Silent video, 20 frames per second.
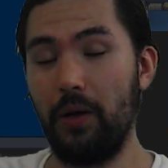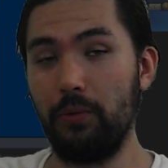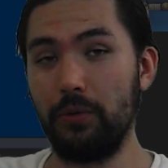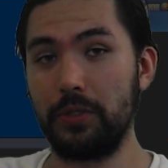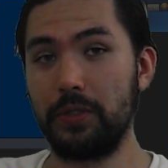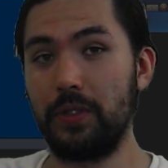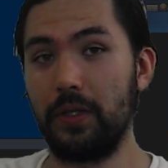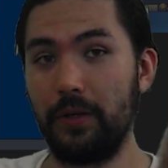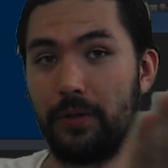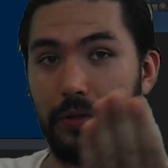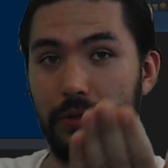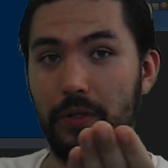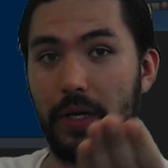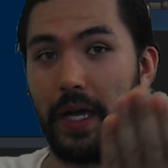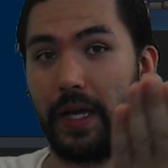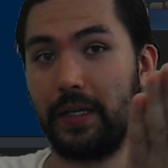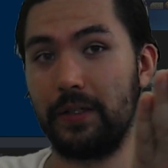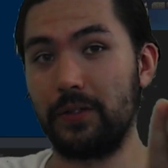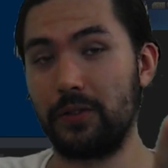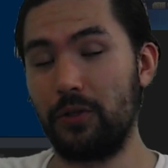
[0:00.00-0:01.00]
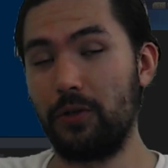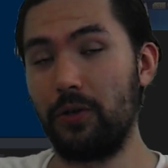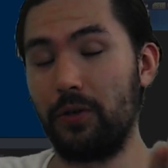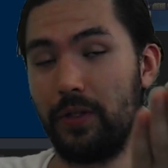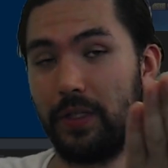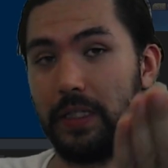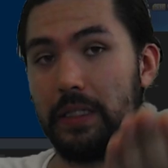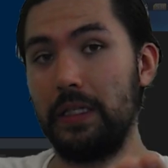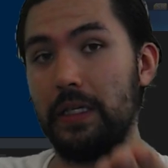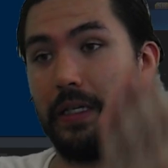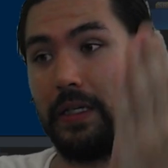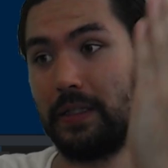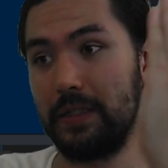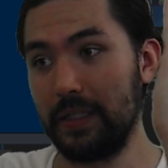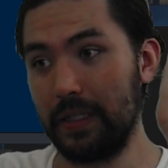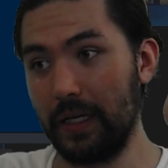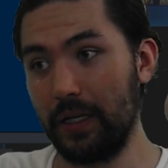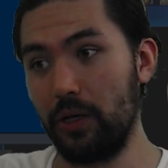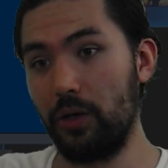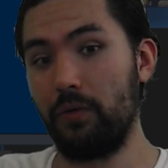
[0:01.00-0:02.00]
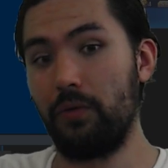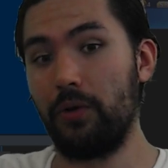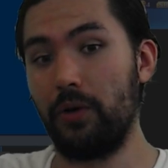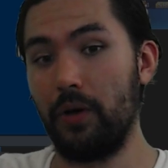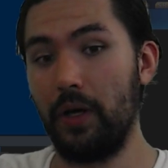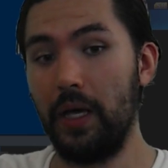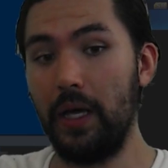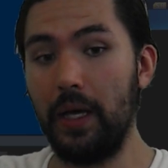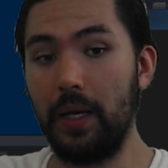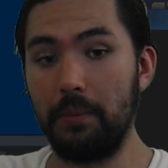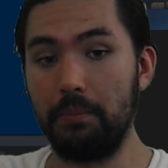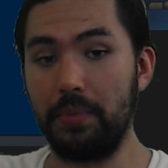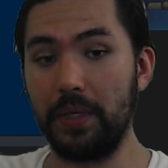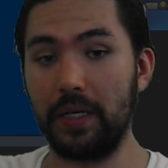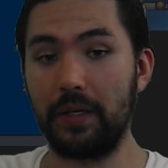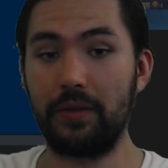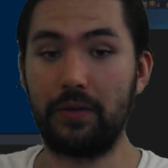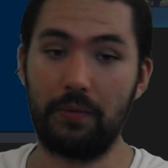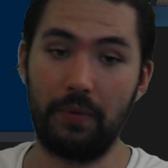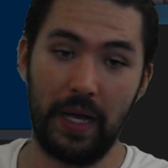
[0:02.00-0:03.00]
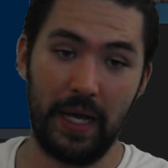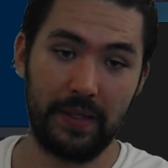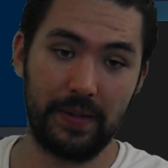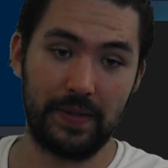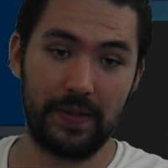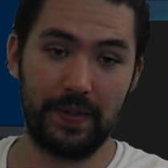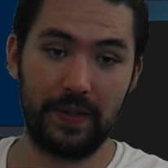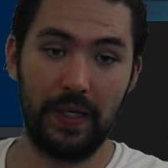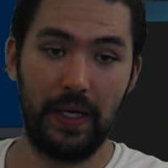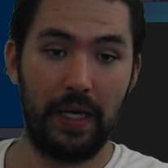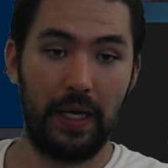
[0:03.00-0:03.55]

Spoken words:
which Thunder Dragons currently need to get over big threats.